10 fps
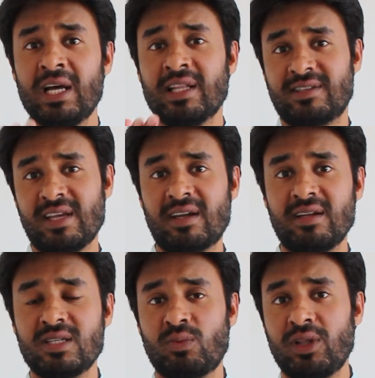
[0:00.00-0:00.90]
the
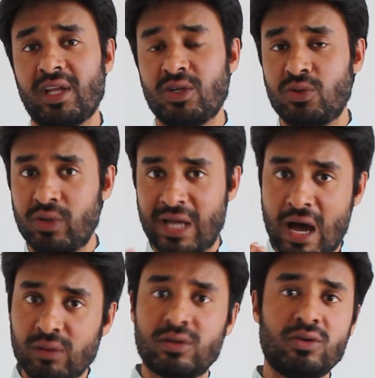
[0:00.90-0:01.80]
second is when they do
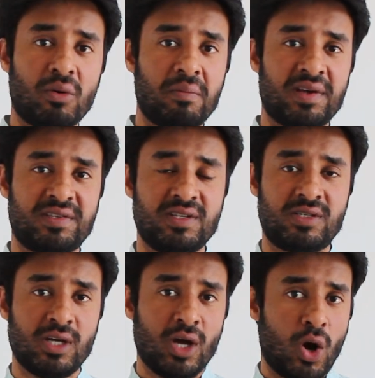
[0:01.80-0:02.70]
counter your
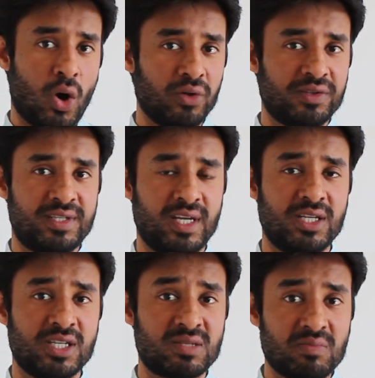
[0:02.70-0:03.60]
message on
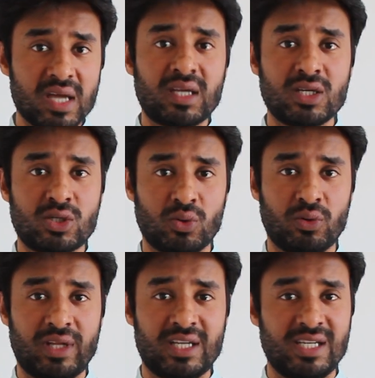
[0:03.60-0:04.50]
stage, is making
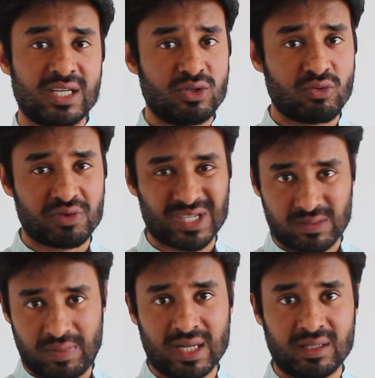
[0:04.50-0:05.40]
sure that yes, you
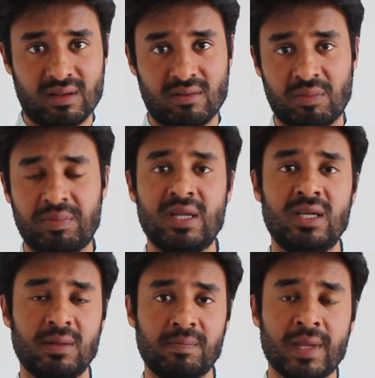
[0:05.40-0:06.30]
respect their
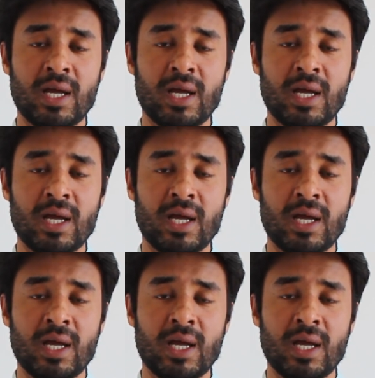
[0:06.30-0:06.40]
opinion,